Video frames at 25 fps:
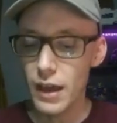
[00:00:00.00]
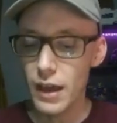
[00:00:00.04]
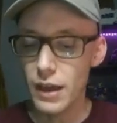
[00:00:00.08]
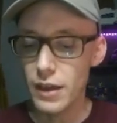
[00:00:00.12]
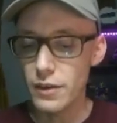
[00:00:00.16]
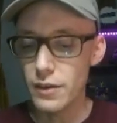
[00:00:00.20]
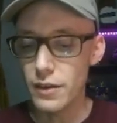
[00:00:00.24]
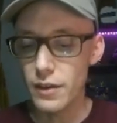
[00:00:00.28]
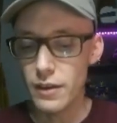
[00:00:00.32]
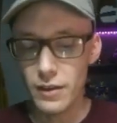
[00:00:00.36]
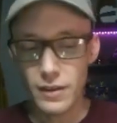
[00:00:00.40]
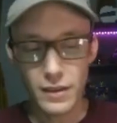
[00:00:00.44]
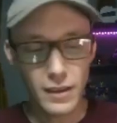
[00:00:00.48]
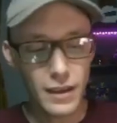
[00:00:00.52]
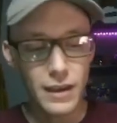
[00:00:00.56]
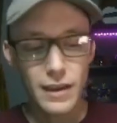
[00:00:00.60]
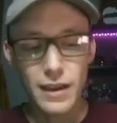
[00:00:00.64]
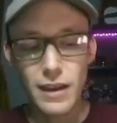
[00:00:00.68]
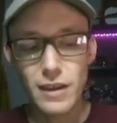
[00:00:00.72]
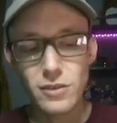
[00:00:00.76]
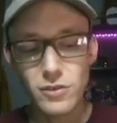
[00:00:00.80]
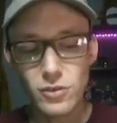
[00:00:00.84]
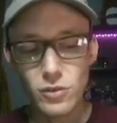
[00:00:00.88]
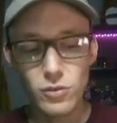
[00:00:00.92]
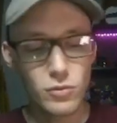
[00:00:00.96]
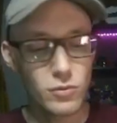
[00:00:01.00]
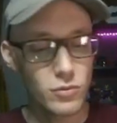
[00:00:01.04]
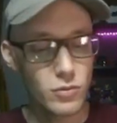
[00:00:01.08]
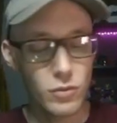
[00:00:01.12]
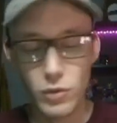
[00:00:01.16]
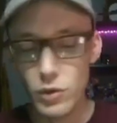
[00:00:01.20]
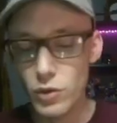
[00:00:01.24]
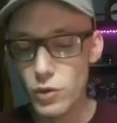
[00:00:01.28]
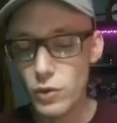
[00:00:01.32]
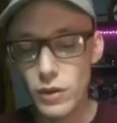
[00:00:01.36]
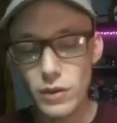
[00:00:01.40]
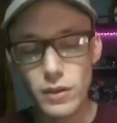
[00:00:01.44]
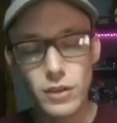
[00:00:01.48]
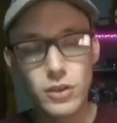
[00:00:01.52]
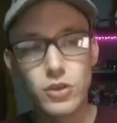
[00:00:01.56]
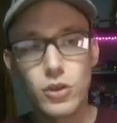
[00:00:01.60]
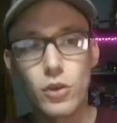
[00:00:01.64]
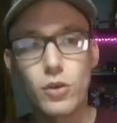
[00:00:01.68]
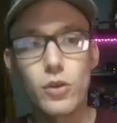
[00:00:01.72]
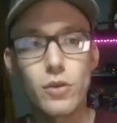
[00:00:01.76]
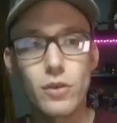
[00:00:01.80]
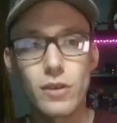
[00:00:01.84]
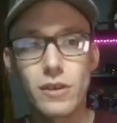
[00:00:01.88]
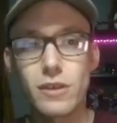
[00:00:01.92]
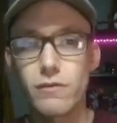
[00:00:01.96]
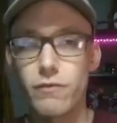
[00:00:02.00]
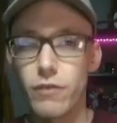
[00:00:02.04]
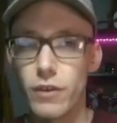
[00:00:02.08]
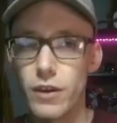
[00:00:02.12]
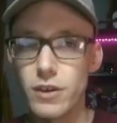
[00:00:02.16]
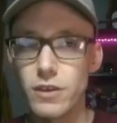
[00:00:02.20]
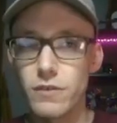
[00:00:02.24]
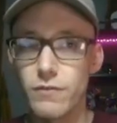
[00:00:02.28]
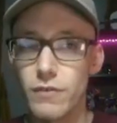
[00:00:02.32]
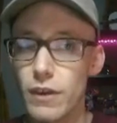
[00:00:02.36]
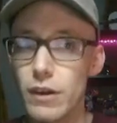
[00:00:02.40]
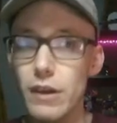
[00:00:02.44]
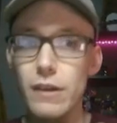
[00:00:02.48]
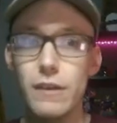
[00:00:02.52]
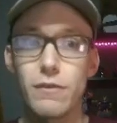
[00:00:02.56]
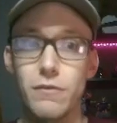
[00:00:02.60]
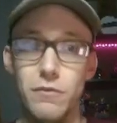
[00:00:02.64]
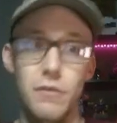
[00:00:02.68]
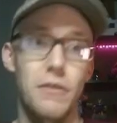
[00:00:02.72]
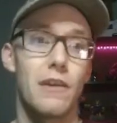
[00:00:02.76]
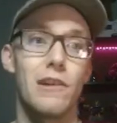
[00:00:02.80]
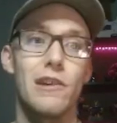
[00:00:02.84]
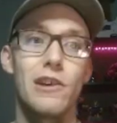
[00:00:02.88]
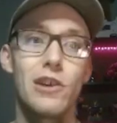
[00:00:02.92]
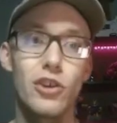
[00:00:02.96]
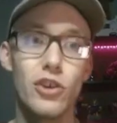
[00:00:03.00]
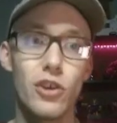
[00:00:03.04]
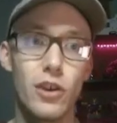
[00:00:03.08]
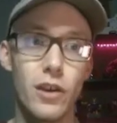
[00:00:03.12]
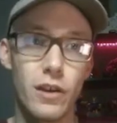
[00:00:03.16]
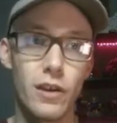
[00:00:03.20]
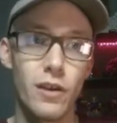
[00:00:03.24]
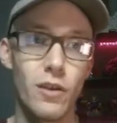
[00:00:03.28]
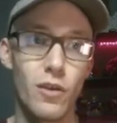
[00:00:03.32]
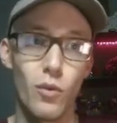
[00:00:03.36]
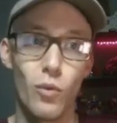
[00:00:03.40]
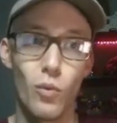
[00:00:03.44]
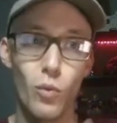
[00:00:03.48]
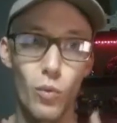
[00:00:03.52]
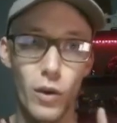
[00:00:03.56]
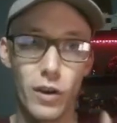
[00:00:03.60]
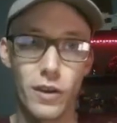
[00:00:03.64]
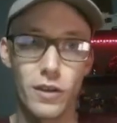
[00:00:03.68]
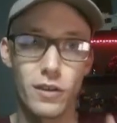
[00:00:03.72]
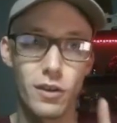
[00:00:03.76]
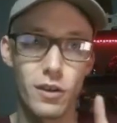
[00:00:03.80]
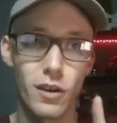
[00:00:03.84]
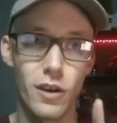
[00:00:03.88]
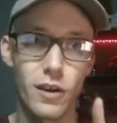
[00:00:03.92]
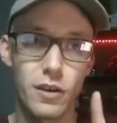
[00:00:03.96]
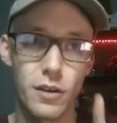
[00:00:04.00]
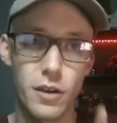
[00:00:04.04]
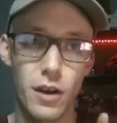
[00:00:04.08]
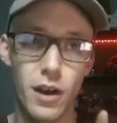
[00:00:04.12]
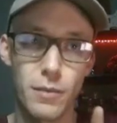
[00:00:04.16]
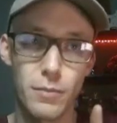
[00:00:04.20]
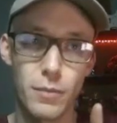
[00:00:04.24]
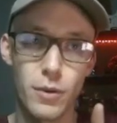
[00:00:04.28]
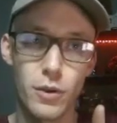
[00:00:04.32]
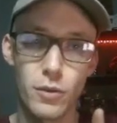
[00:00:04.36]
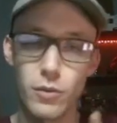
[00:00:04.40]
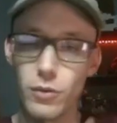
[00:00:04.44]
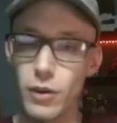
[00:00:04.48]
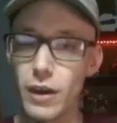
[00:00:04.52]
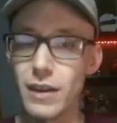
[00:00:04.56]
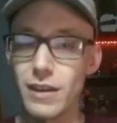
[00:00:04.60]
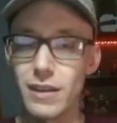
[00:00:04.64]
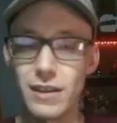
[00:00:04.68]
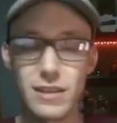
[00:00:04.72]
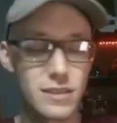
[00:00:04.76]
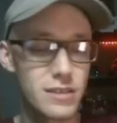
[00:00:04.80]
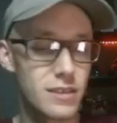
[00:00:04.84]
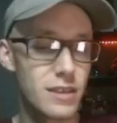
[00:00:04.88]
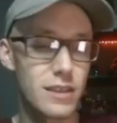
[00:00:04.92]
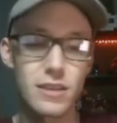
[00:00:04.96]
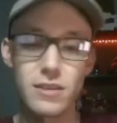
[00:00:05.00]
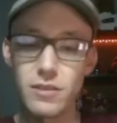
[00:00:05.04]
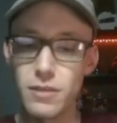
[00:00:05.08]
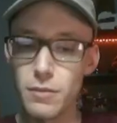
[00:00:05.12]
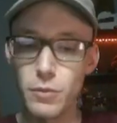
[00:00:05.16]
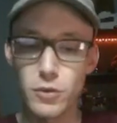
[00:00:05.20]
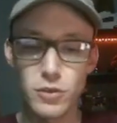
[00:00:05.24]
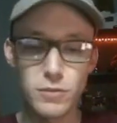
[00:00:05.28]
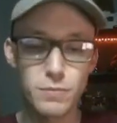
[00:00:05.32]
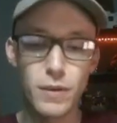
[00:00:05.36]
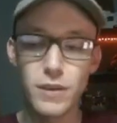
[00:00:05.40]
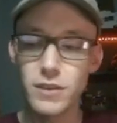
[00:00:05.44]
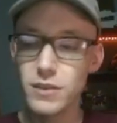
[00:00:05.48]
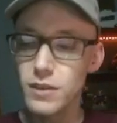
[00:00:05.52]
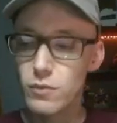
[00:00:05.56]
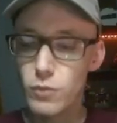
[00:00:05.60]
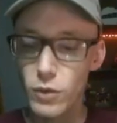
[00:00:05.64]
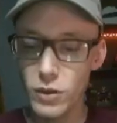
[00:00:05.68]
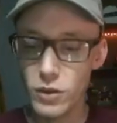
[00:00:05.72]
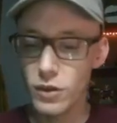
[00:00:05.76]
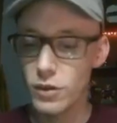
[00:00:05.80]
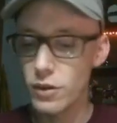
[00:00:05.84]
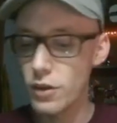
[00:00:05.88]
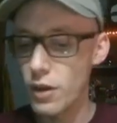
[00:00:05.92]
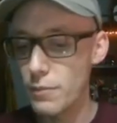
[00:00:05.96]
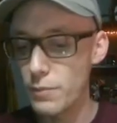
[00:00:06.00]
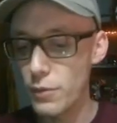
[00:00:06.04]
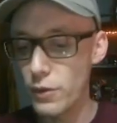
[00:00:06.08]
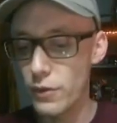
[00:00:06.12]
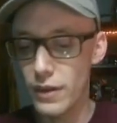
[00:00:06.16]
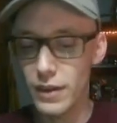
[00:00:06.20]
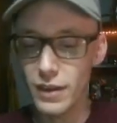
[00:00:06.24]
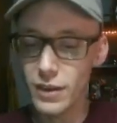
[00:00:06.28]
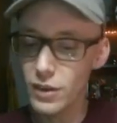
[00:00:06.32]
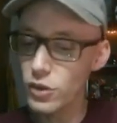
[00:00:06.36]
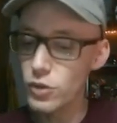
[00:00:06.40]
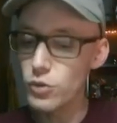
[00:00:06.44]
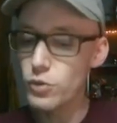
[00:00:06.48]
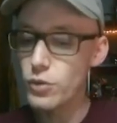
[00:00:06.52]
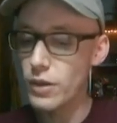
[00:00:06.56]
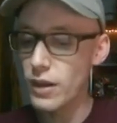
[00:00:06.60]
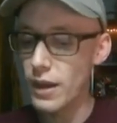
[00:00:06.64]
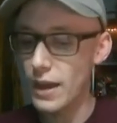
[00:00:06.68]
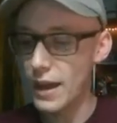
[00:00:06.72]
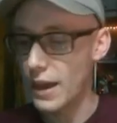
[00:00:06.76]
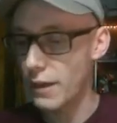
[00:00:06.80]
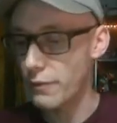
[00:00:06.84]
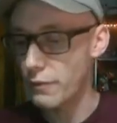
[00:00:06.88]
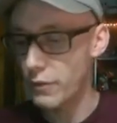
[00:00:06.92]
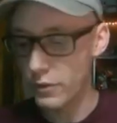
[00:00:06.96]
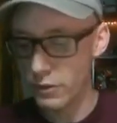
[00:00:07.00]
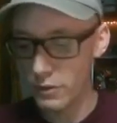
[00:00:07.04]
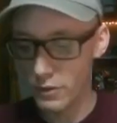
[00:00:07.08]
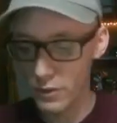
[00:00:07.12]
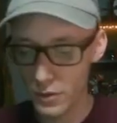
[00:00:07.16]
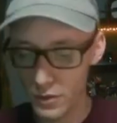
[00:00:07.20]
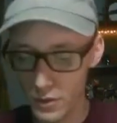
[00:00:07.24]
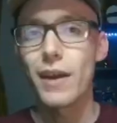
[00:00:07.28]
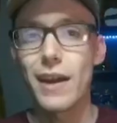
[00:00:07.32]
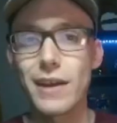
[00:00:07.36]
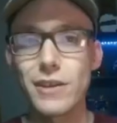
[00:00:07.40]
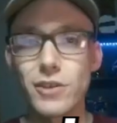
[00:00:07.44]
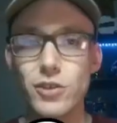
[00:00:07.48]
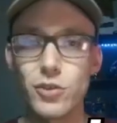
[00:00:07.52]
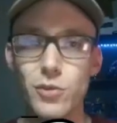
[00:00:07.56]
And yeah, guys, so we'll quickly show you this very good one-card combo, right? It's the most busted one-card combo that you could have. Okay,